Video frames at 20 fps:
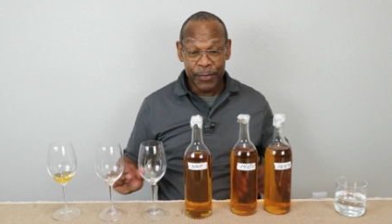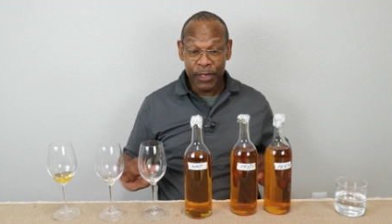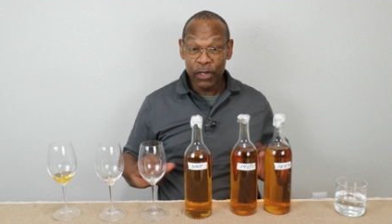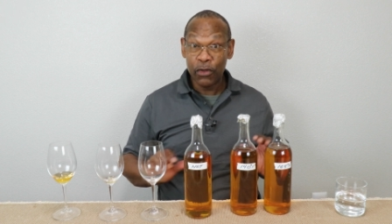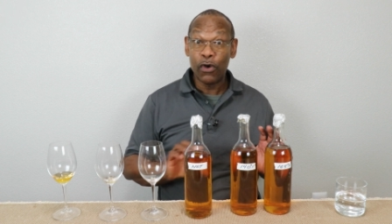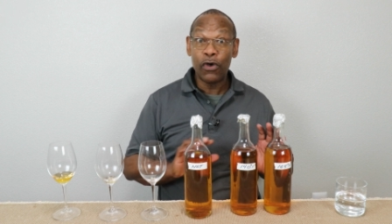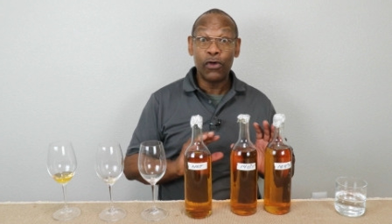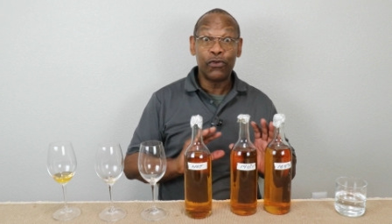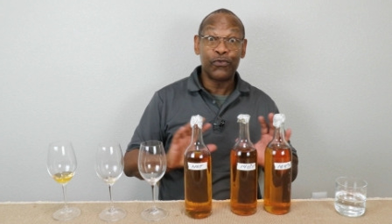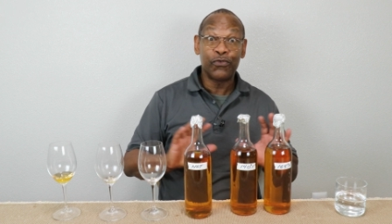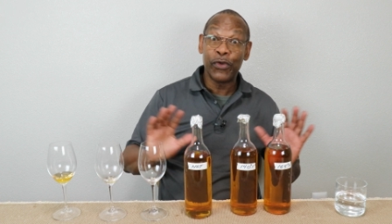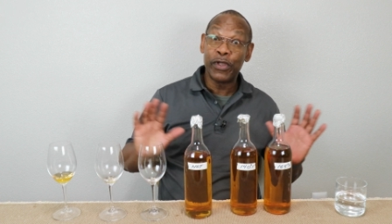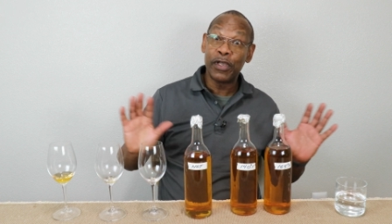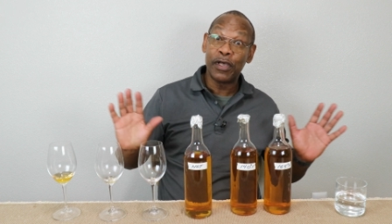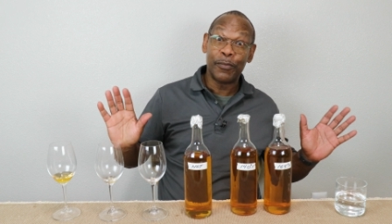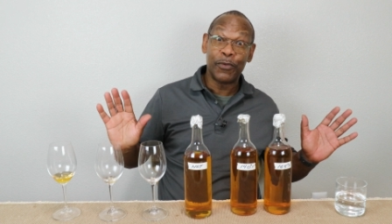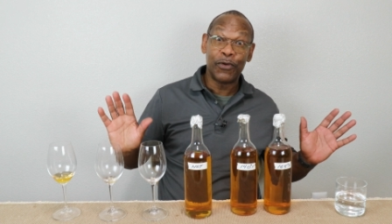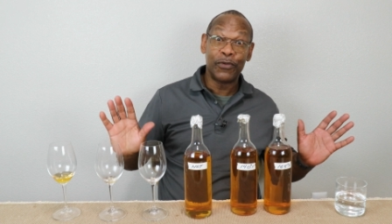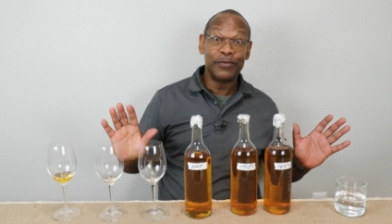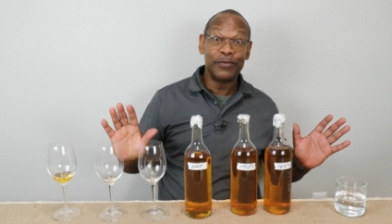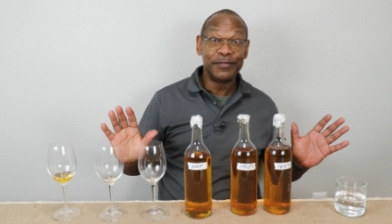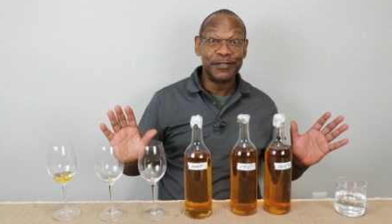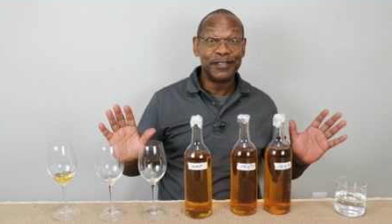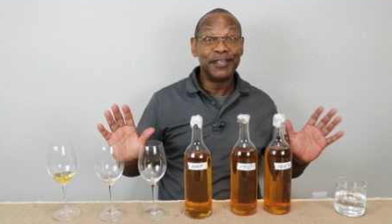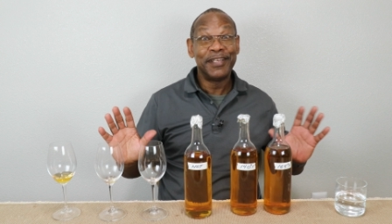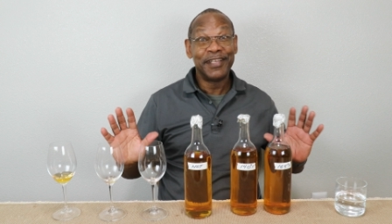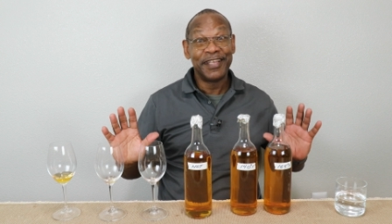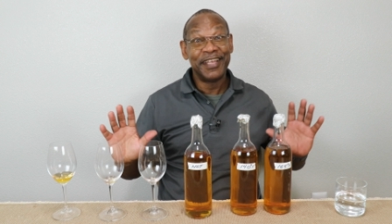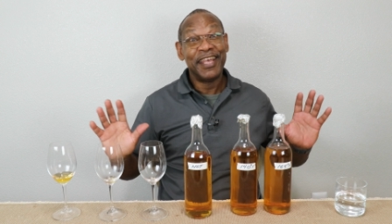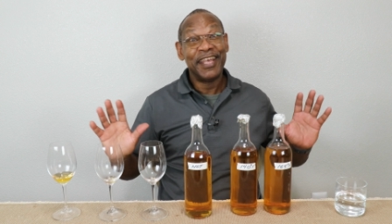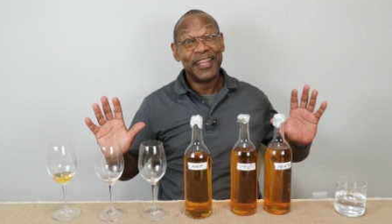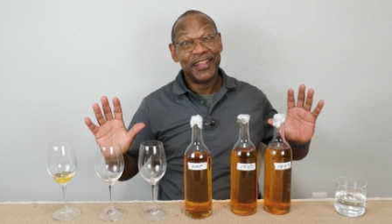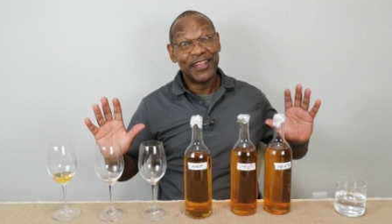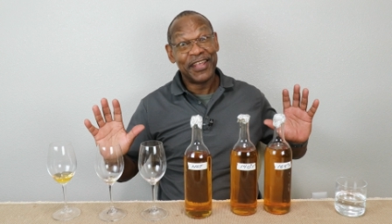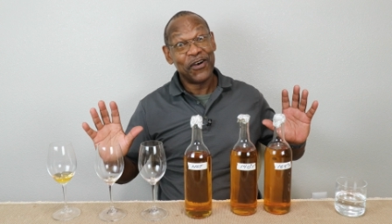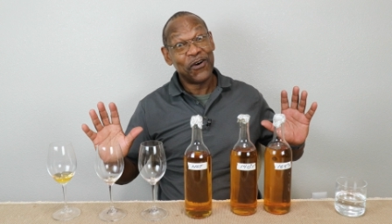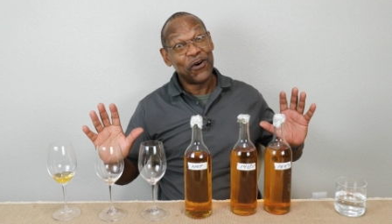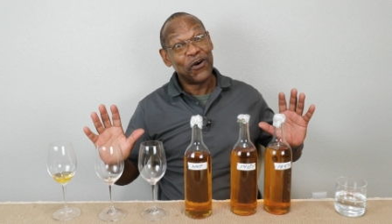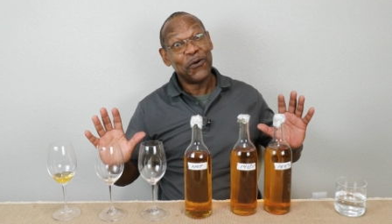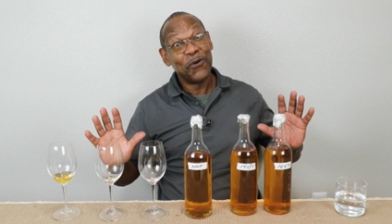They're all drinkable.
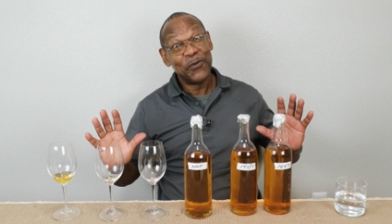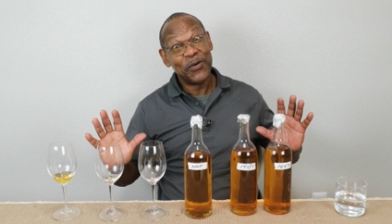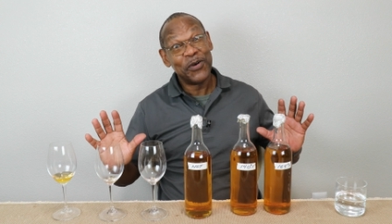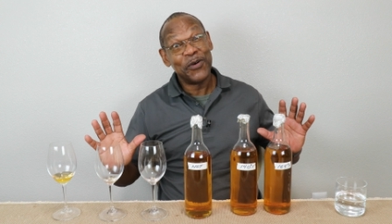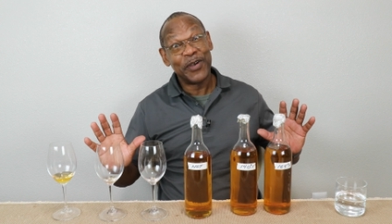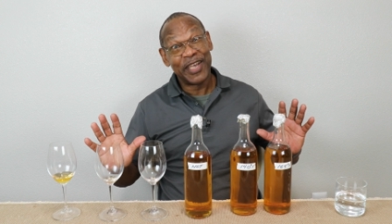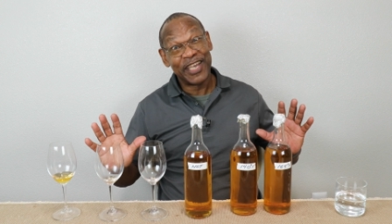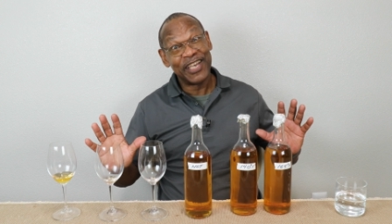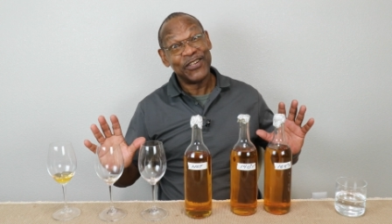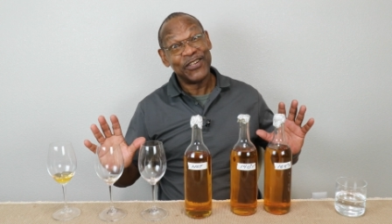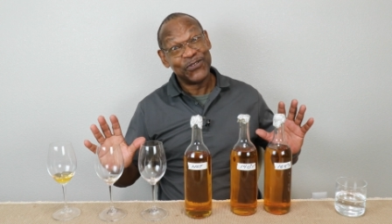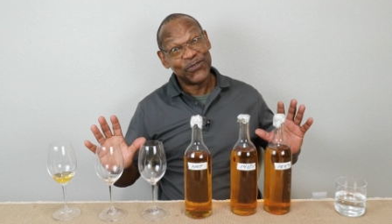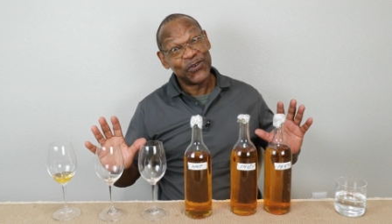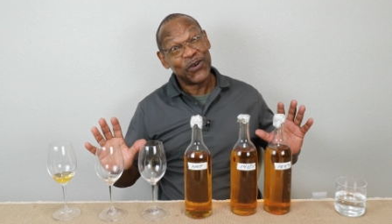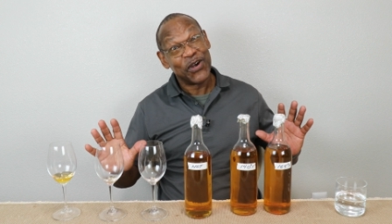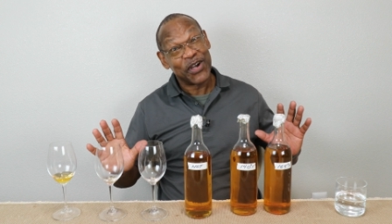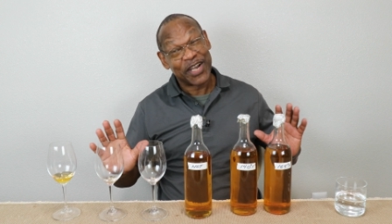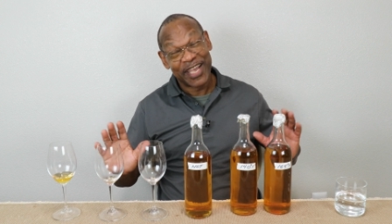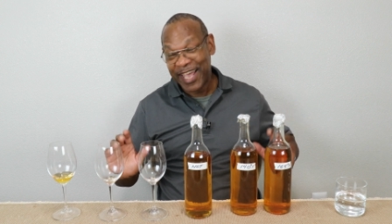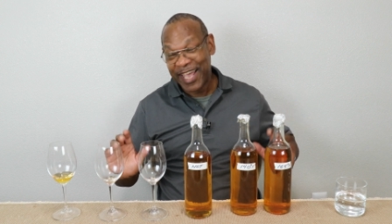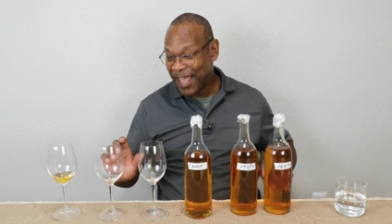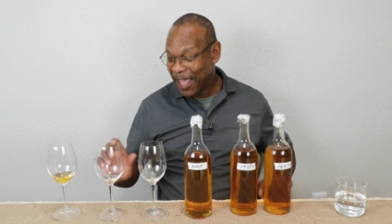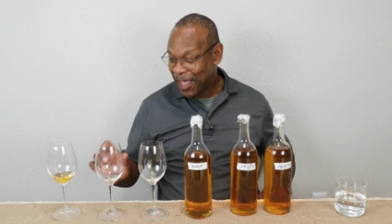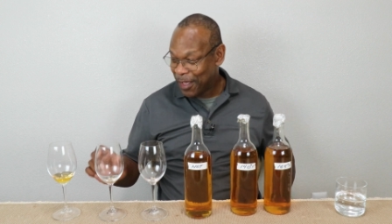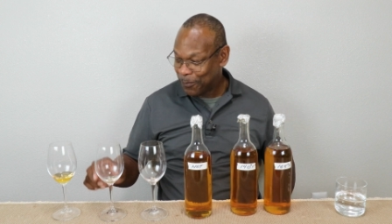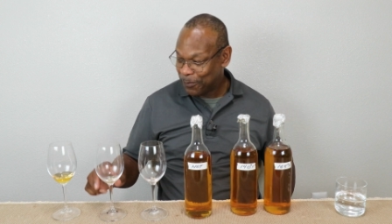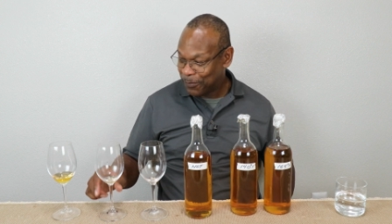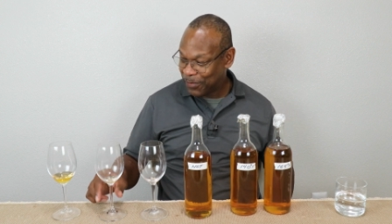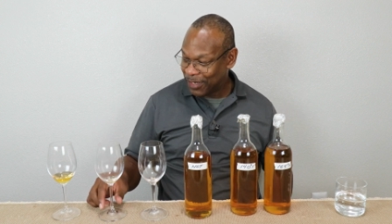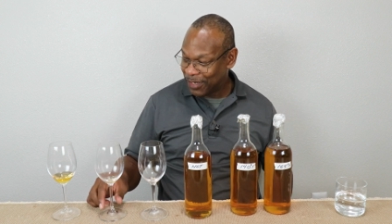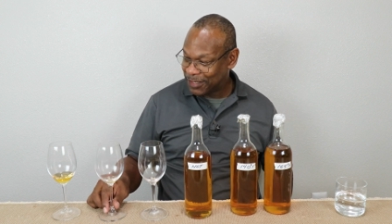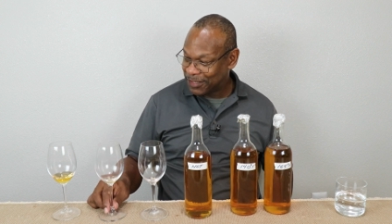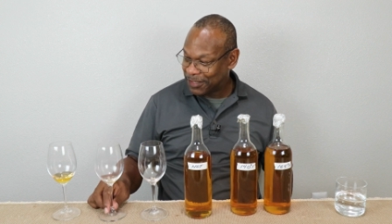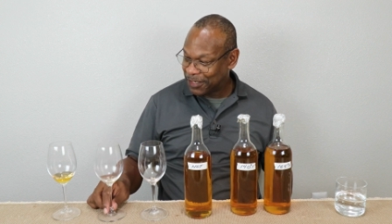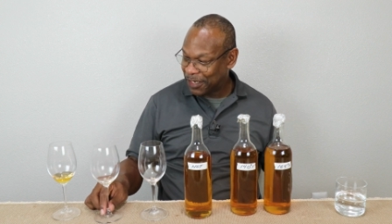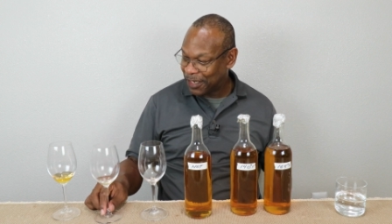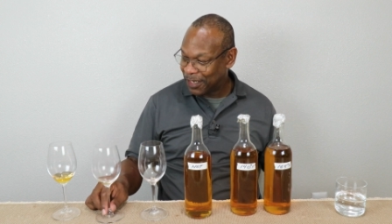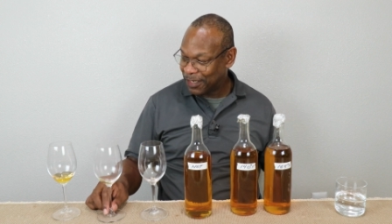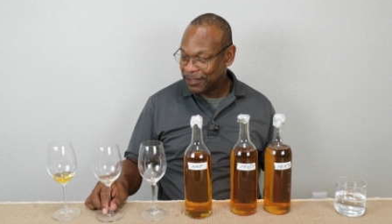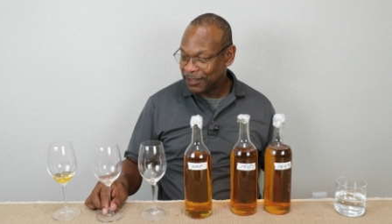They all will get drunk, but
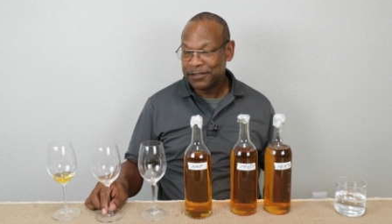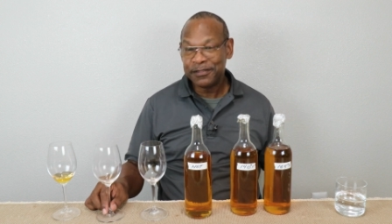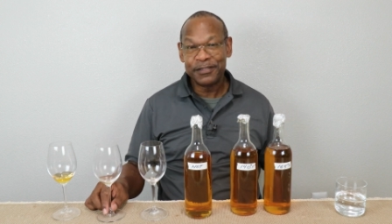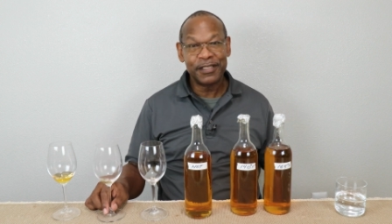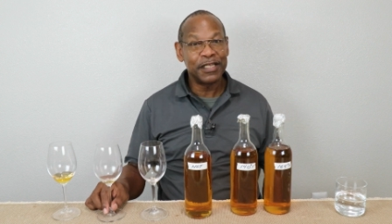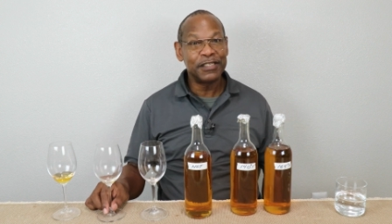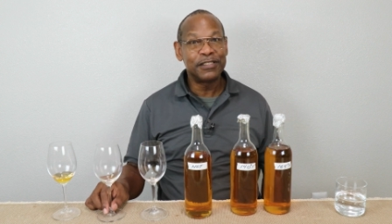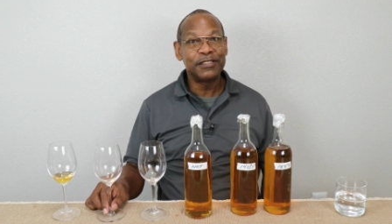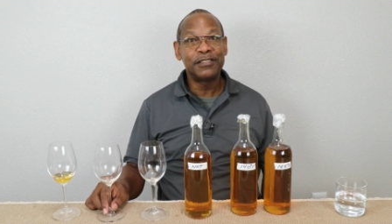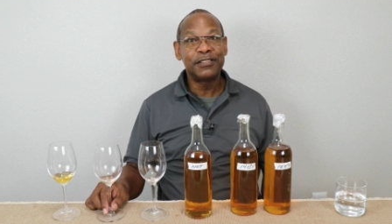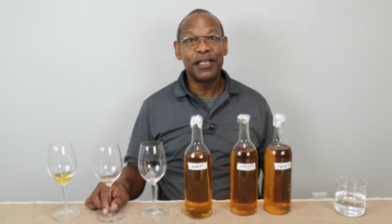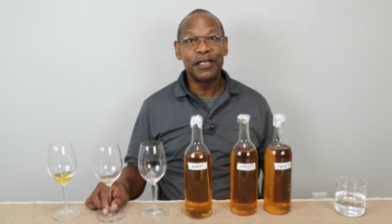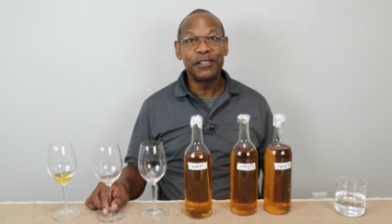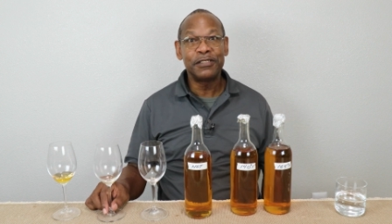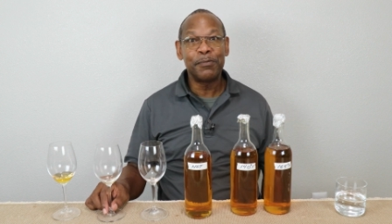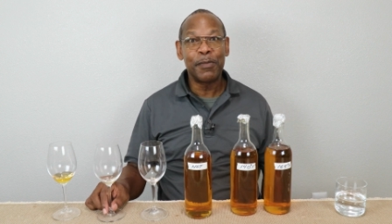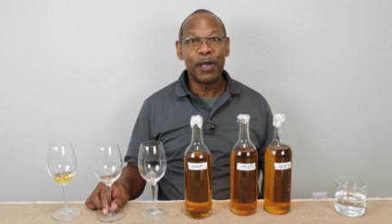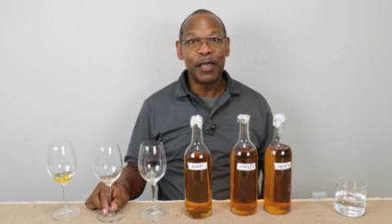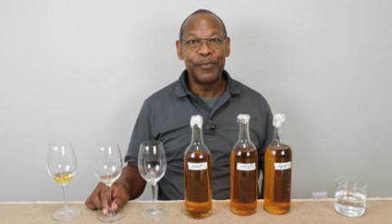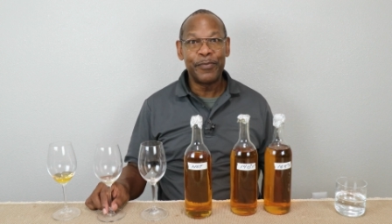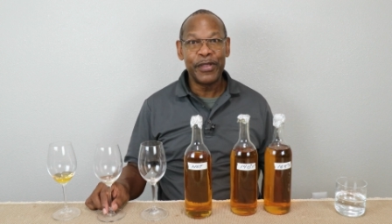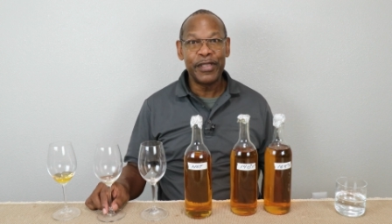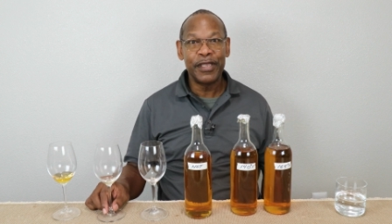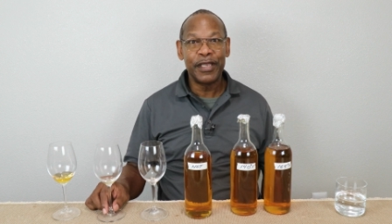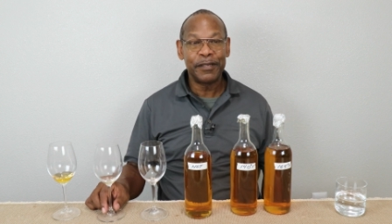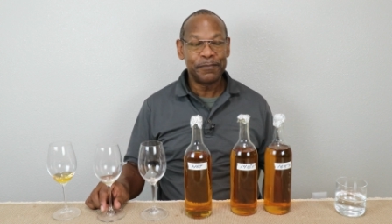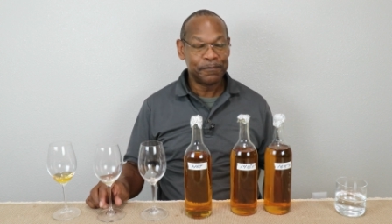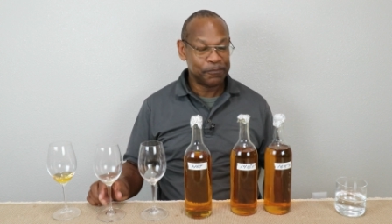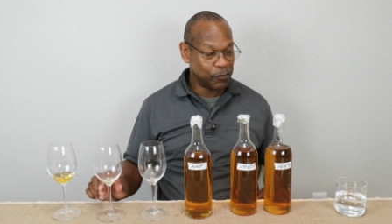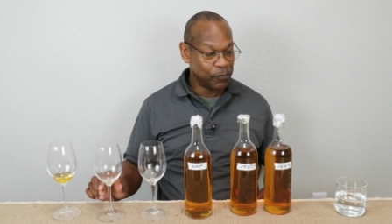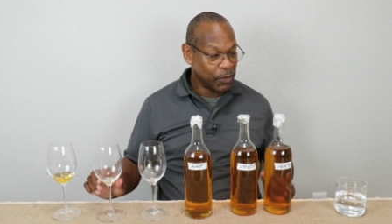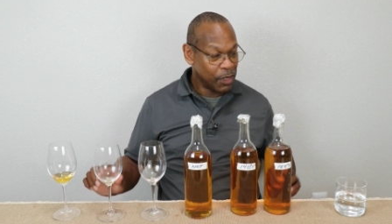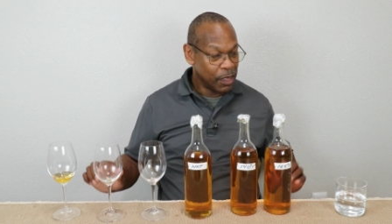that's my opinion.